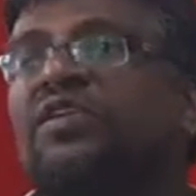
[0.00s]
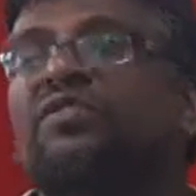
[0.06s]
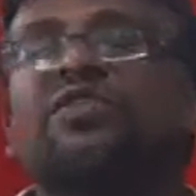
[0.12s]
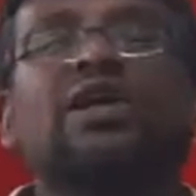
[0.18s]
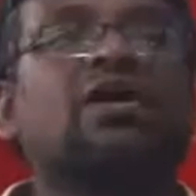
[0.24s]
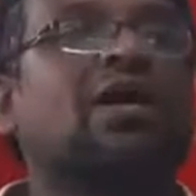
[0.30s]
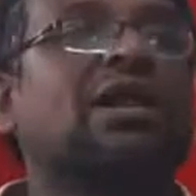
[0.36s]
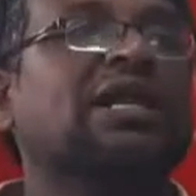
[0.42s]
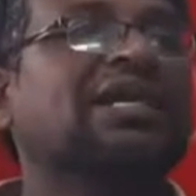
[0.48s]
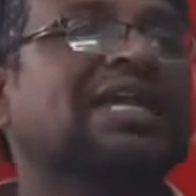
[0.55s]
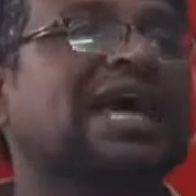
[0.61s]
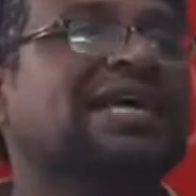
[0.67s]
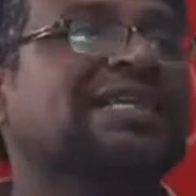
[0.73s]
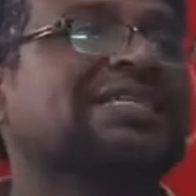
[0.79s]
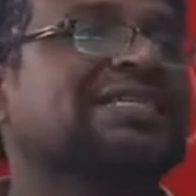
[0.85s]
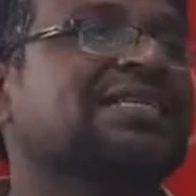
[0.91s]
we call it
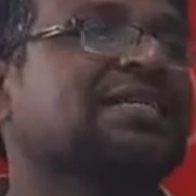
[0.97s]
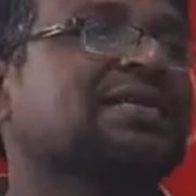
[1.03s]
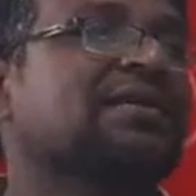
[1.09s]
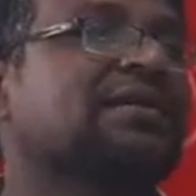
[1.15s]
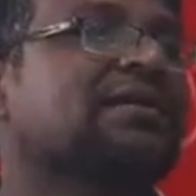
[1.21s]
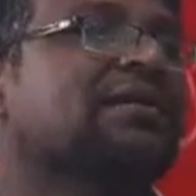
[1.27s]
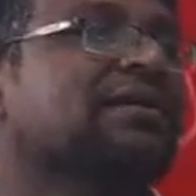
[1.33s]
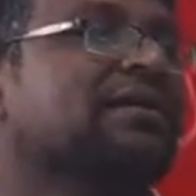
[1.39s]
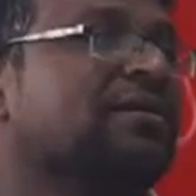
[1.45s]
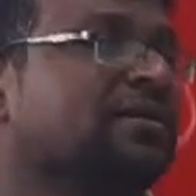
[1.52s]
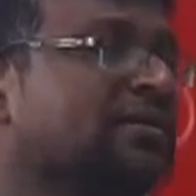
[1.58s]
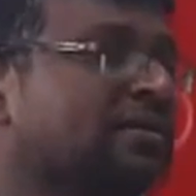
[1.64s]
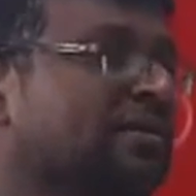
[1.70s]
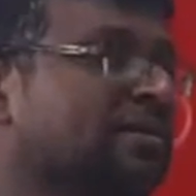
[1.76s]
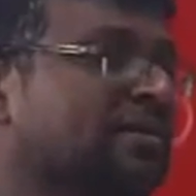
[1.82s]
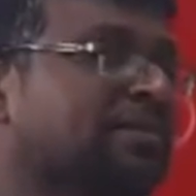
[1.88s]
as
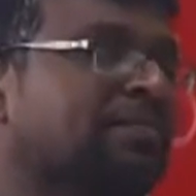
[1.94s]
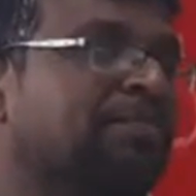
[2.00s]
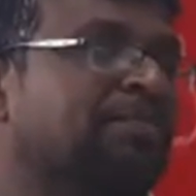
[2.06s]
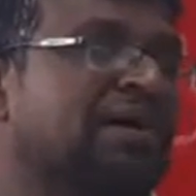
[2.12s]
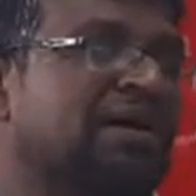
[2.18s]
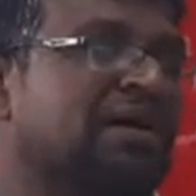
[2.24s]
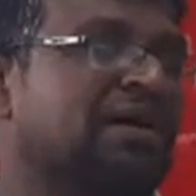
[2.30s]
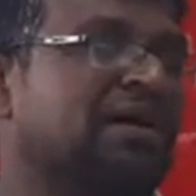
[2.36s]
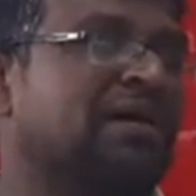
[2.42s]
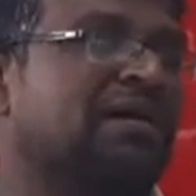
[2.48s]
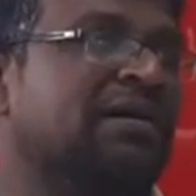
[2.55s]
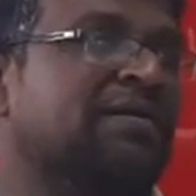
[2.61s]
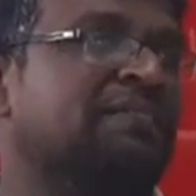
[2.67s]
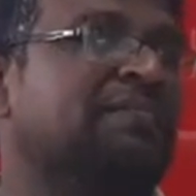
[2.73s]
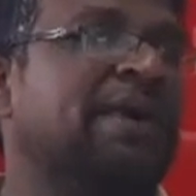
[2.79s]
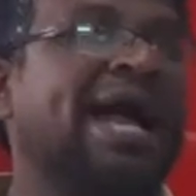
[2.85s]

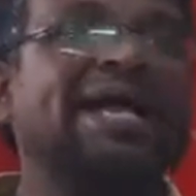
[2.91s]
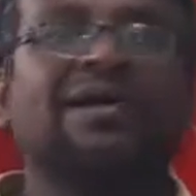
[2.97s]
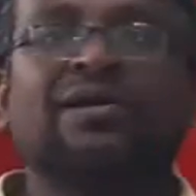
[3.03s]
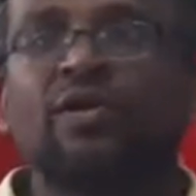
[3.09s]
back